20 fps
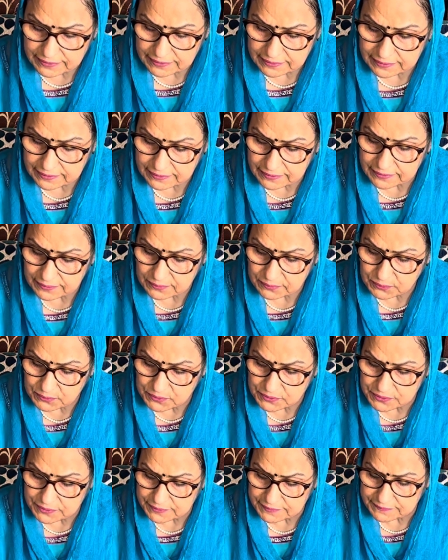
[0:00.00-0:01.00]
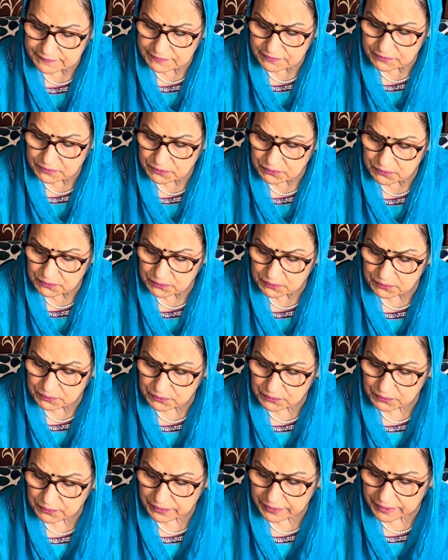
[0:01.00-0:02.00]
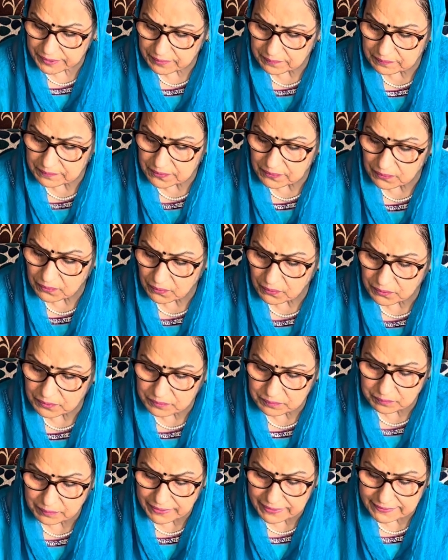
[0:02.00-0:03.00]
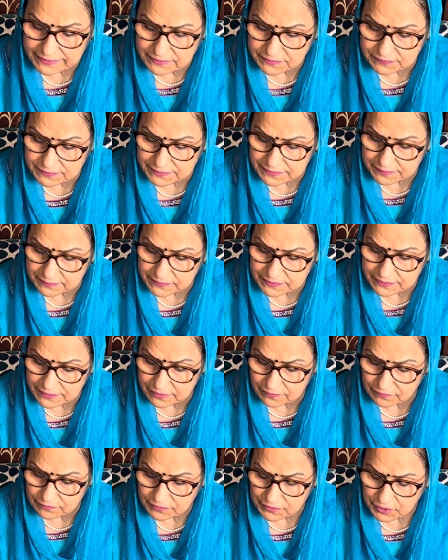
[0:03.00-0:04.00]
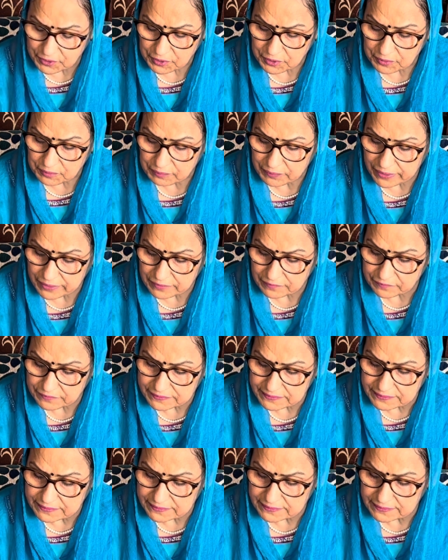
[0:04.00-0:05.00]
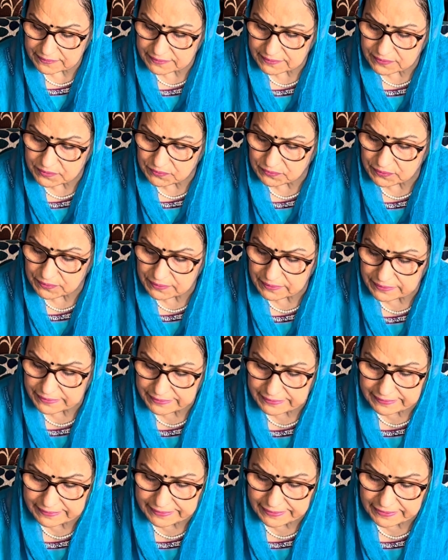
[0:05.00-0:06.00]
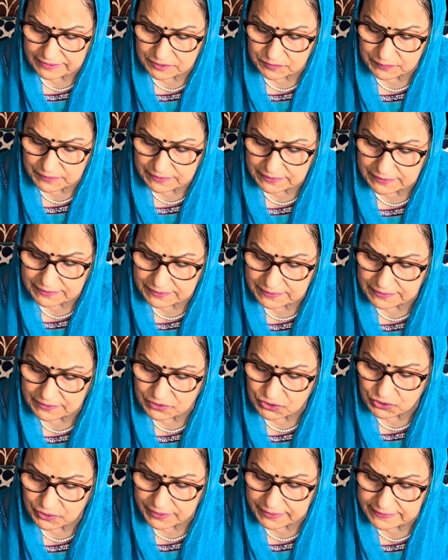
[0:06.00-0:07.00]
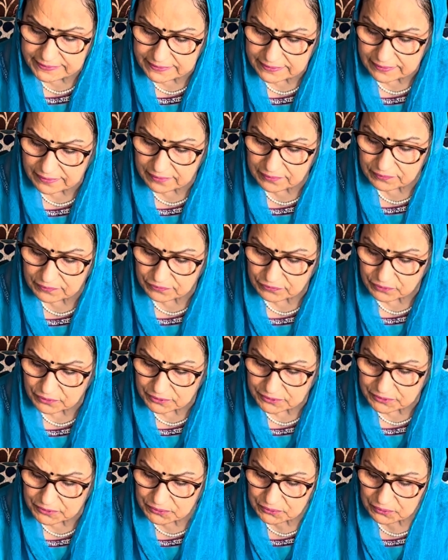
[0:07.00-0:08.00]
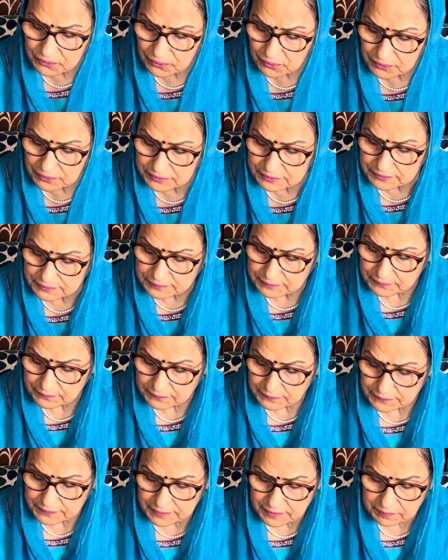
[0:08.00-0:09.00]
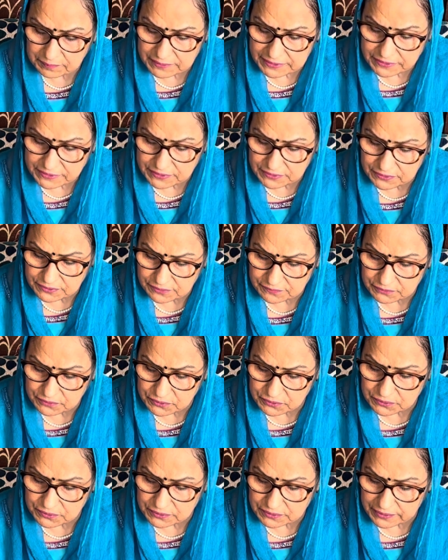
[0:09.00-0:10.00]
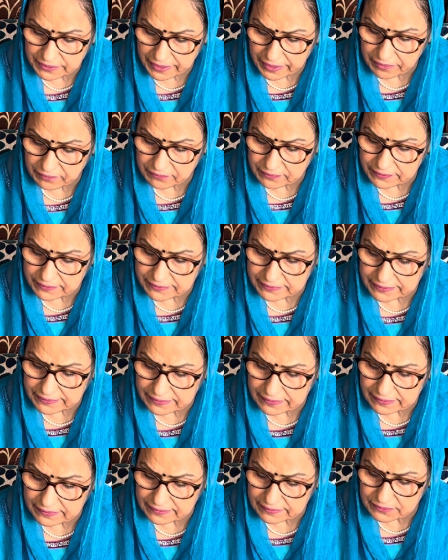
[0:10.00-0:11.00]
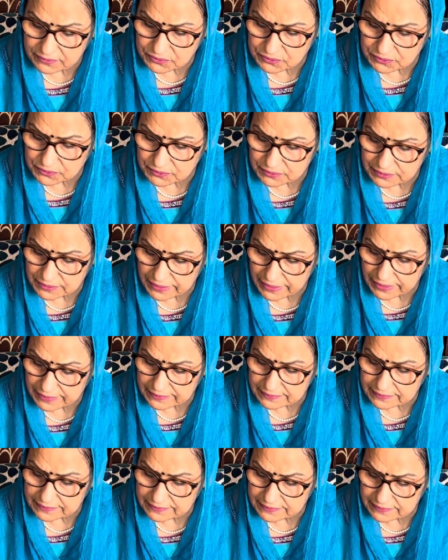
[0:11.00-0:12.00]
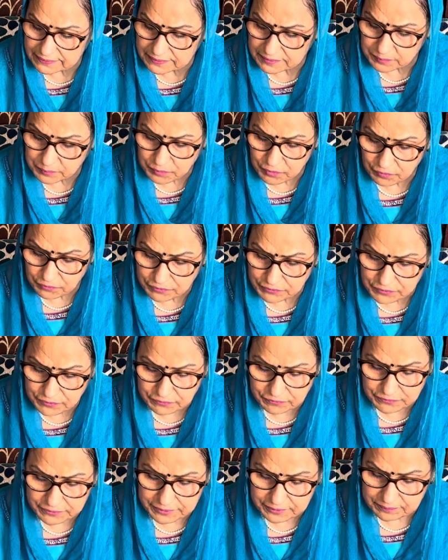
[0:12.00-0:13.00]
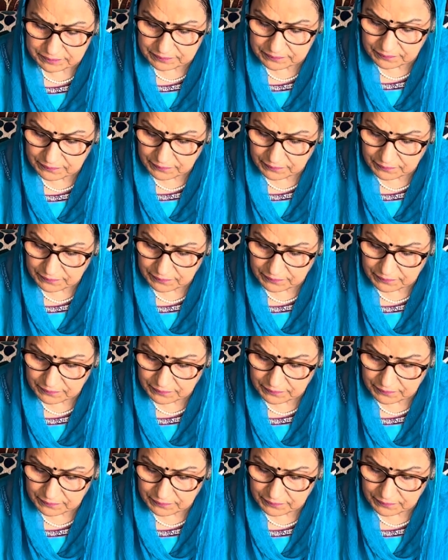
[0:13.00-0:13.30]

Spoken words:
He who serves the true Guru, him the Lord blends with himself. By effacing his worldly attachment, he enshrines love for the true Lord. The merchant of truth ever deal in truth and earn the profit of name.